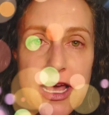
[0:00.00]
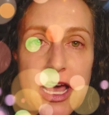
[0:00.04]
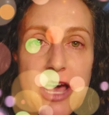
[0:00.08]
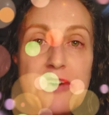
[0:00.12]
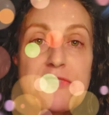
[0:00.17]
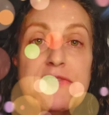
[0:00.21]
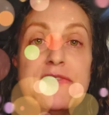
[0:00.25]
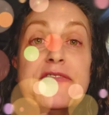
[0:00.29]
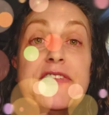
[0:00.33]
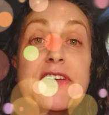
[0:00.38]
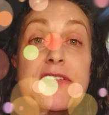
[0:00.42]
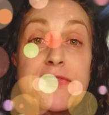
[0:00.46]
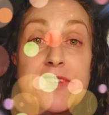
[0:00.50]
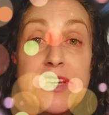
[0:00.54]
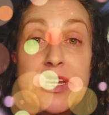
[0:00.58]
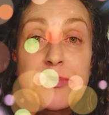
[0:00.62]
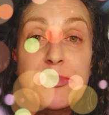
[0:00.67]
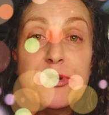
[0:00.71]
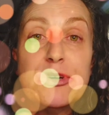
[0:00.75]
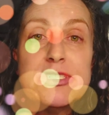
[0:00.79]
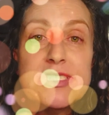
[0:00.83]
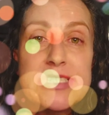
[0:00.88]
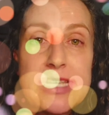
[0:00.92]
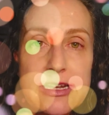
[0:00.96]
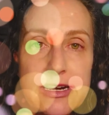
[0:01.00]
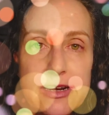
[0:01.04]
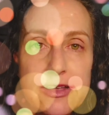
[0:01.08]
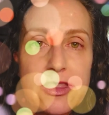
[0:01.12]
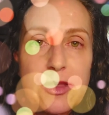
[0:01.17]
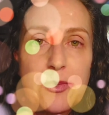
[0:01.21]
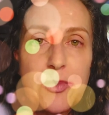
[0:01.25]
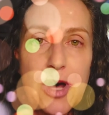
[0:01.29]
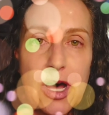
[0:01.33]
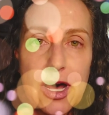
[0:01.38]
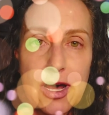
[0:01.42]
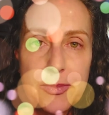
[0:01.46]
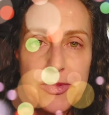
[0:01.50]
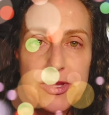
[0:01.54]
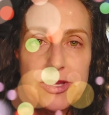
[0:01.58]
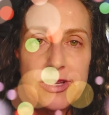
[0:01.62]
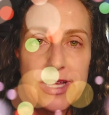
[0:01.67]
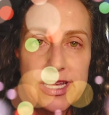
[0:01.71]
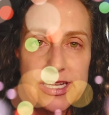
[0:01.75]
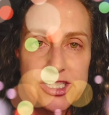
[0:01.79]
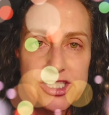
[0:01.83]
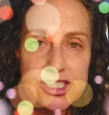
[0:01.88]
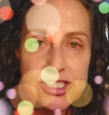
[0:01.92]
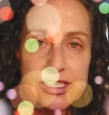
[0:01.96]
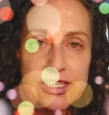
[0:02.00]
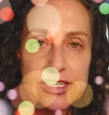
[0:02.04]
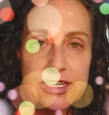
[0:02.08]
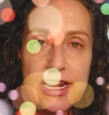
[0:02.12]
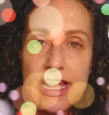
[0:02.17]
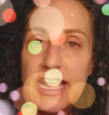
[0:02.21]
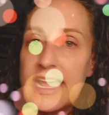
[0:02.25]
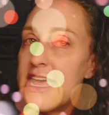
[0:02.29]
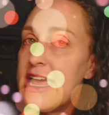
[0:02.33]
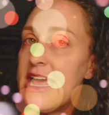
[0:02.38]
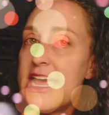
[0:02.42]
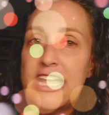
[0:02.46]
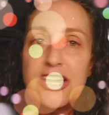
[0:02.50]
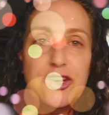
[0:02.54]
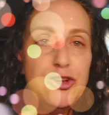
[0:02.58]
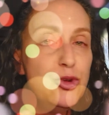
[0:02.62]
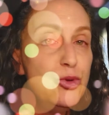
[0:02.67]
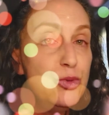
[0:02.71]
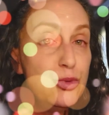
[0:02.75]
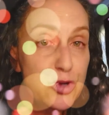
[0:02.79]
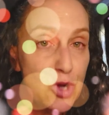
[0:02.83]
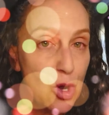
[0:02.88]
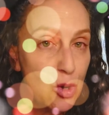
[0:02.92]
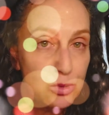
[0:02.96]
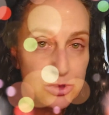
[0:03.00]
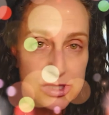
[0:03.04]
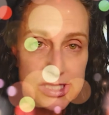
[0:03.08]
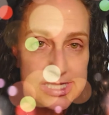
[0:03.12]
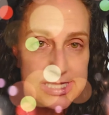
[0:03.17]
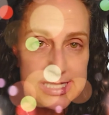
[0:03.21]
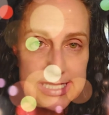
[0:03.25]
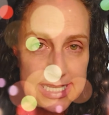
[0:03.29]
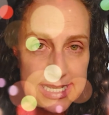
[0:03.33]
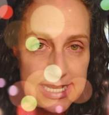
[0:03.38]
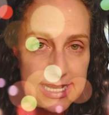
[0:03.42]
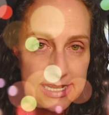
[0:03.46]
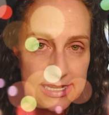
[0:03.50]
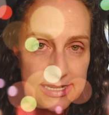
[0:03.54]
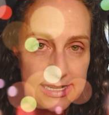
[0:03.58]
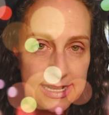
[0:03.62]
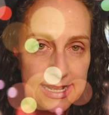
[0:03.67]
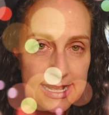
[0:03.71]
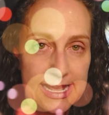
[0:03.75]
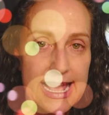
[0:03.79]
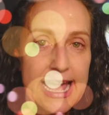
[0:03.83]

of 50% of the population and you don't see it